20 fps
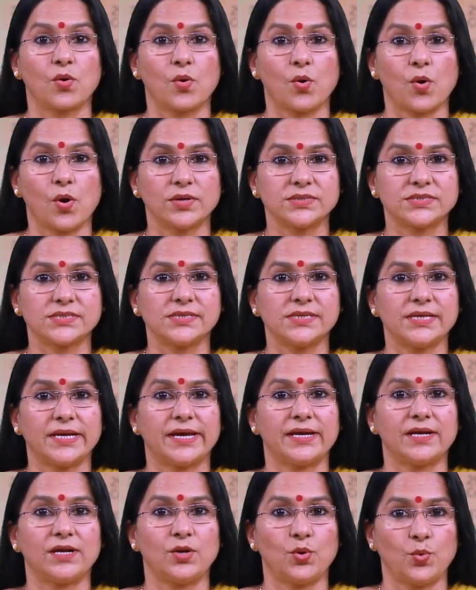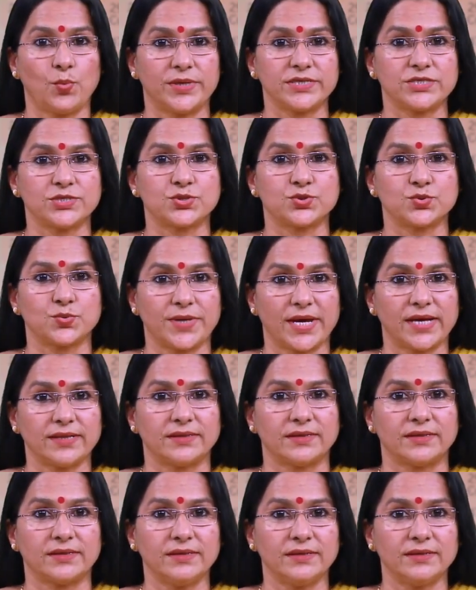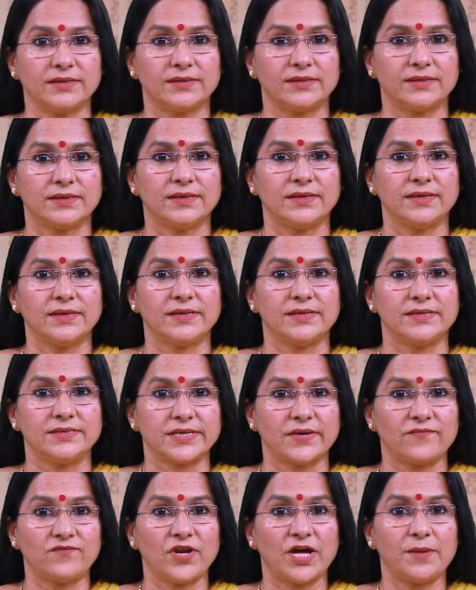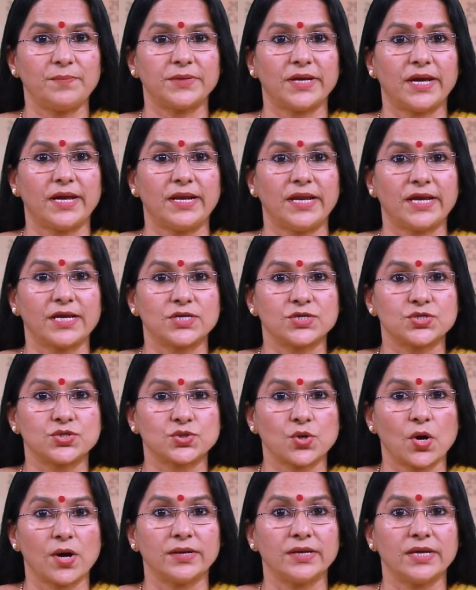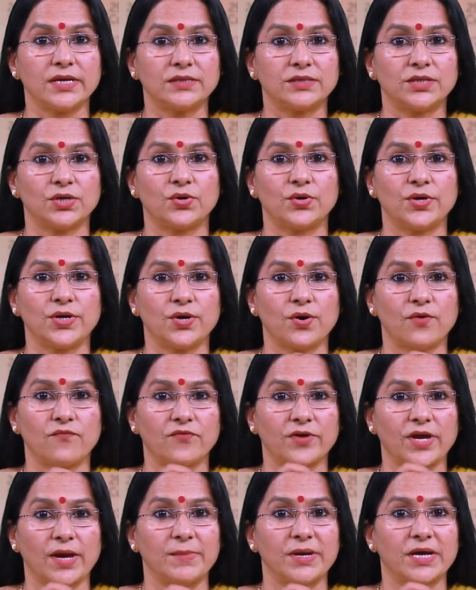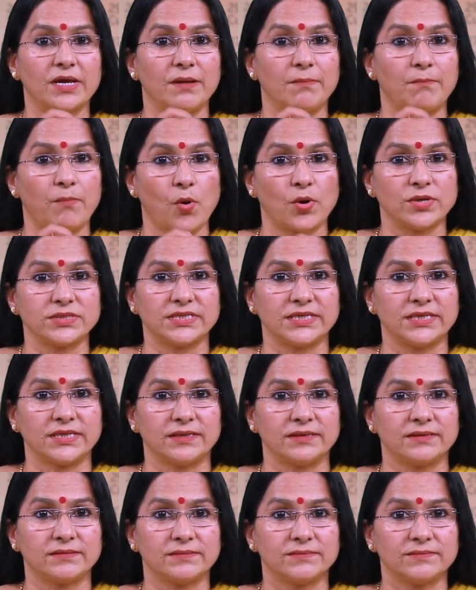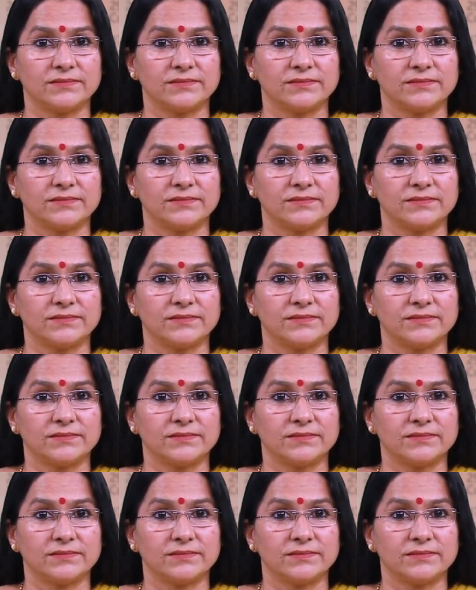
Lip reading: Kozel and Lewis together developed electronic theory of chemical bonding.